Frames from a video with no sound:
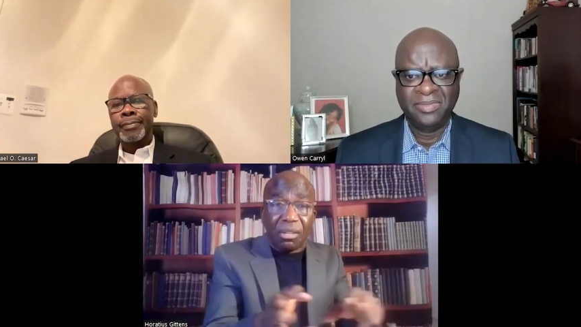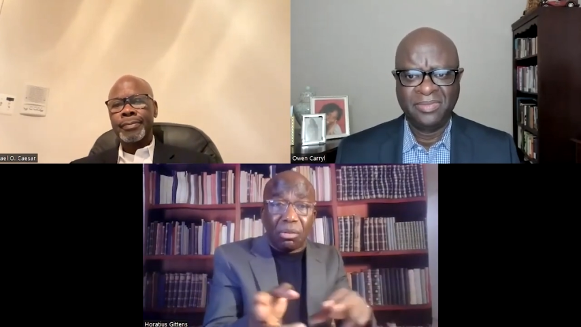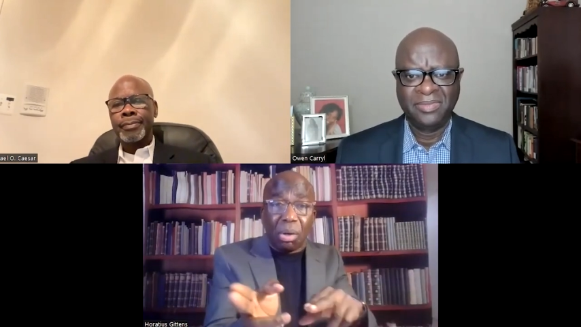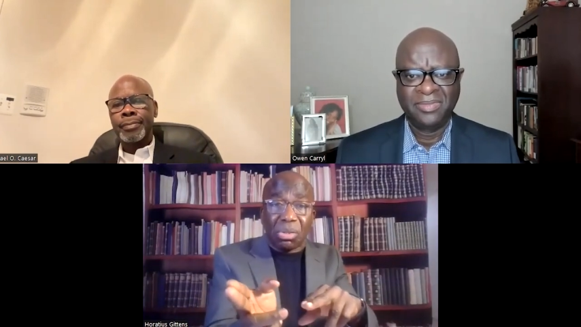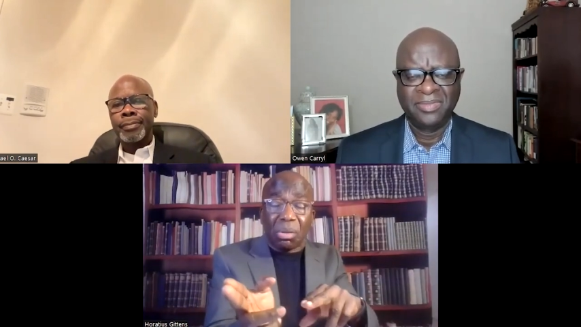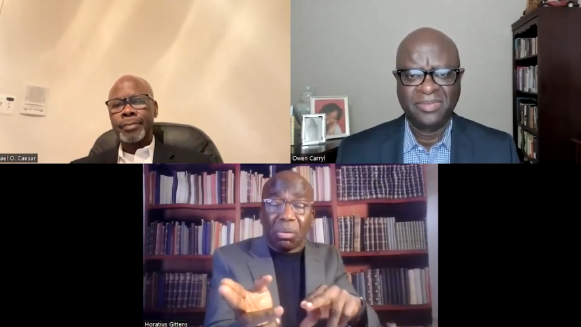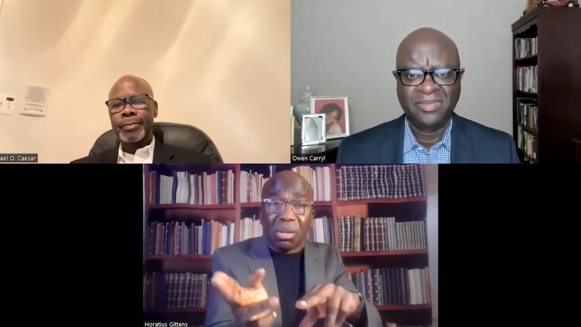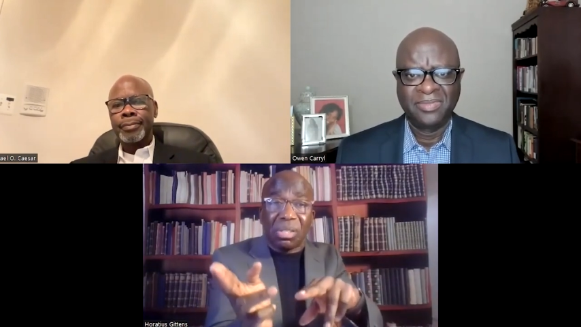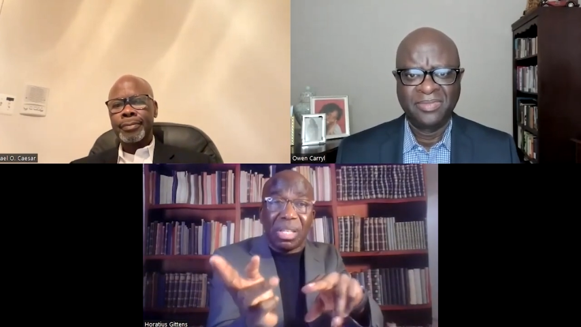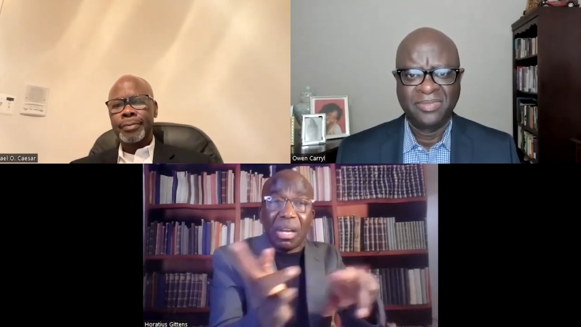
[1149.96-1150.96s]
Speaker 1: it grows
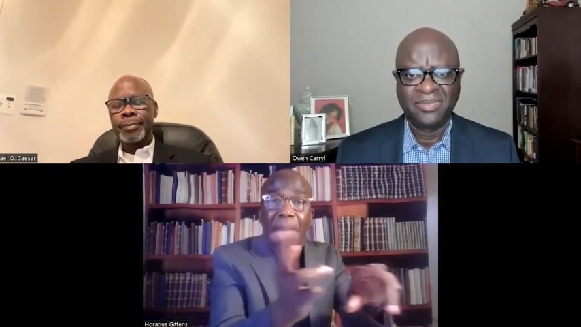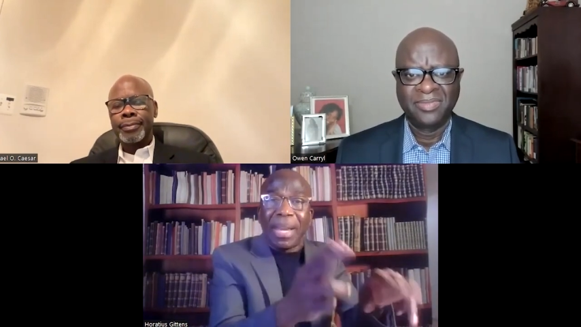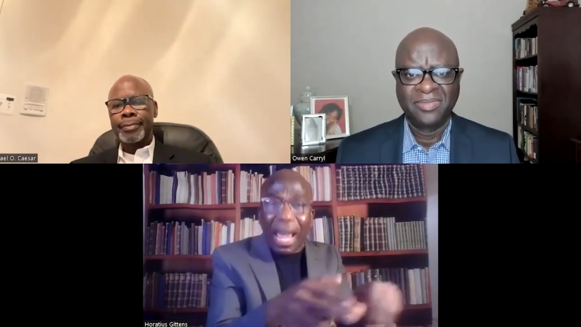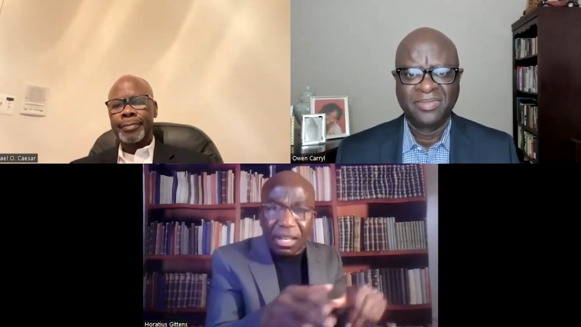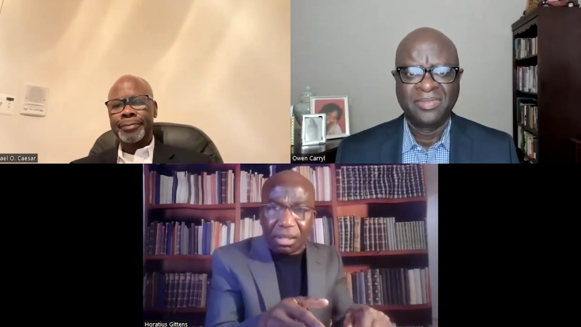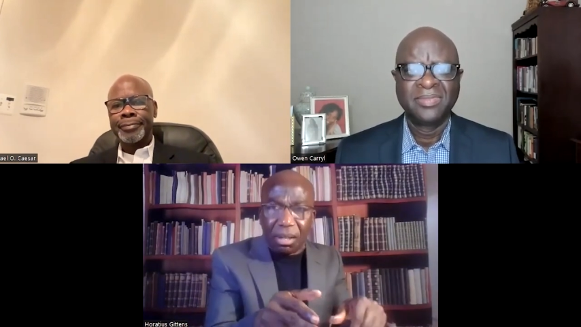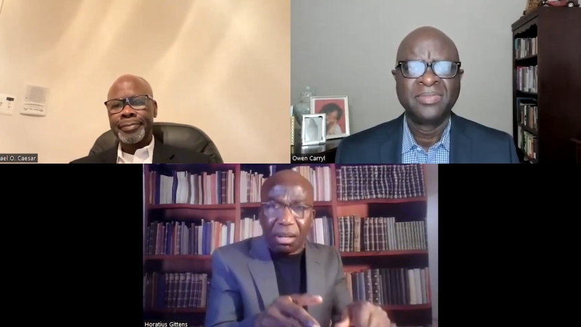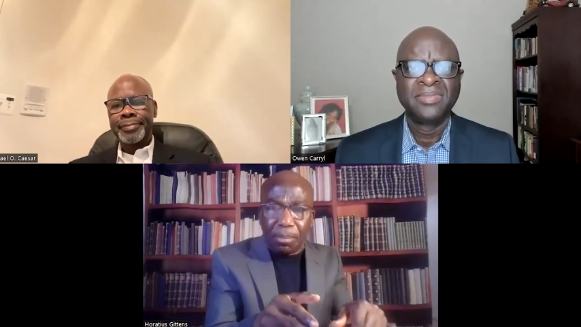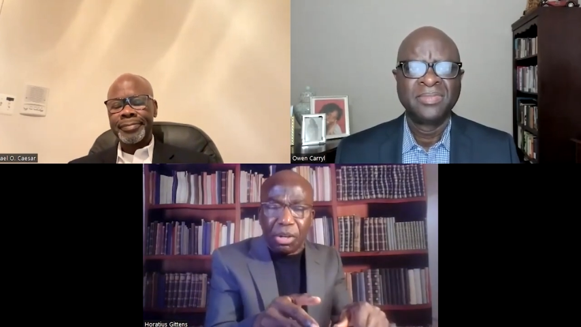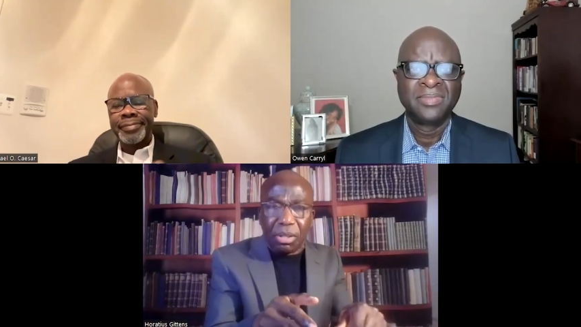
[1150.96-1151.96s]
across
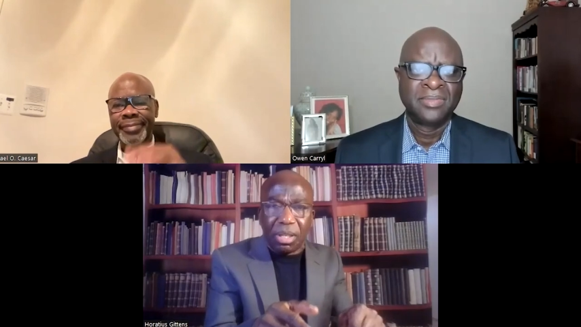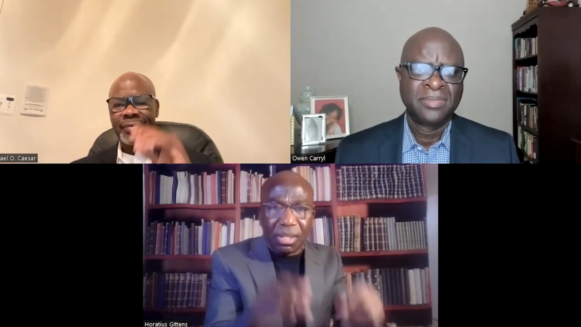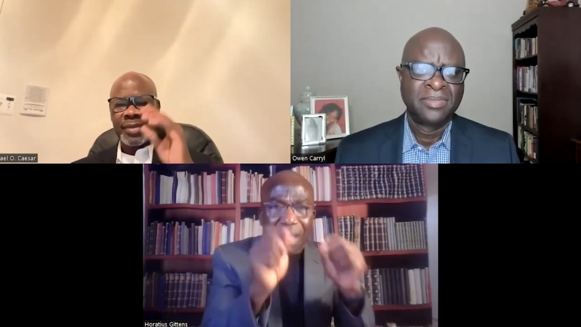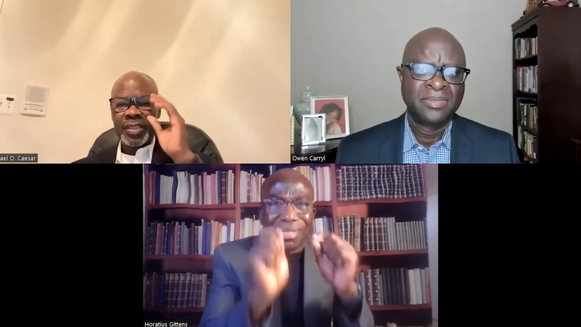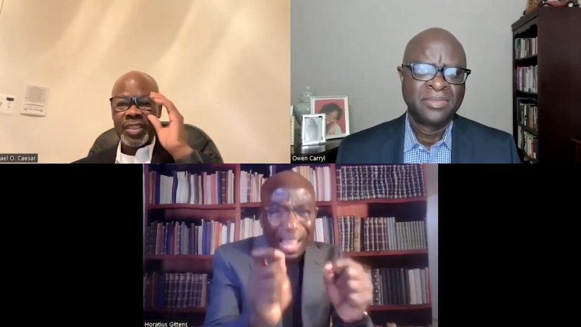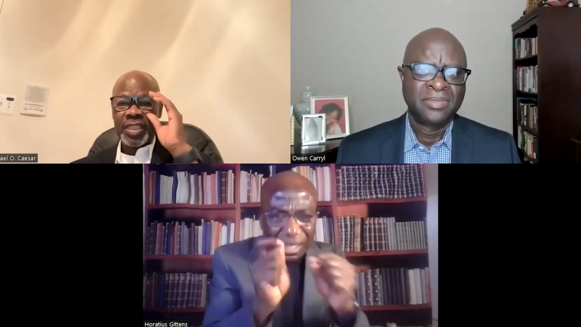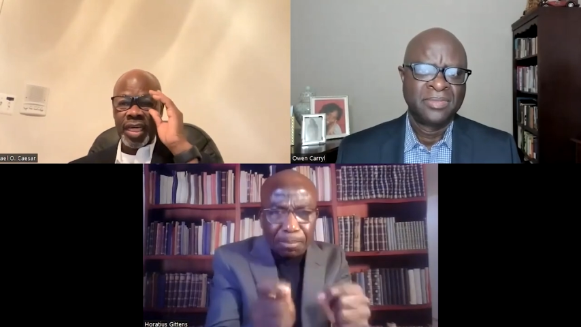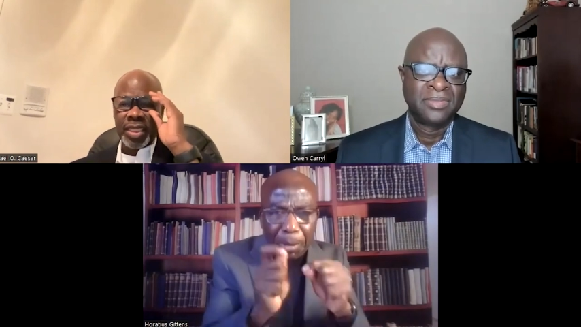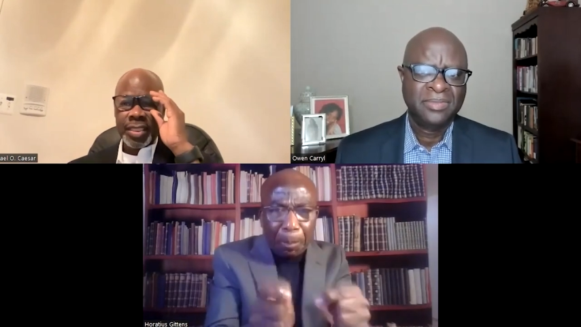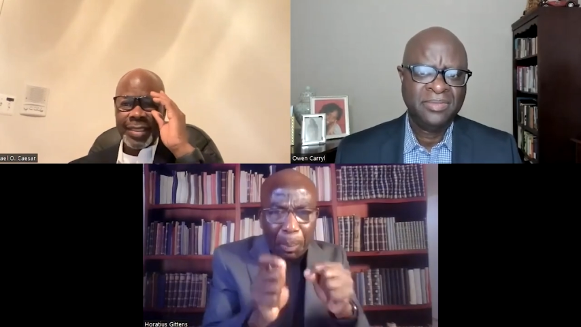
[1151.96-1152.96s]
denominational communities that's
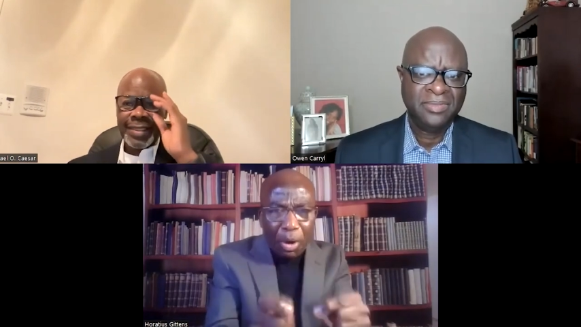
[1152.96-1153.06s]
yes.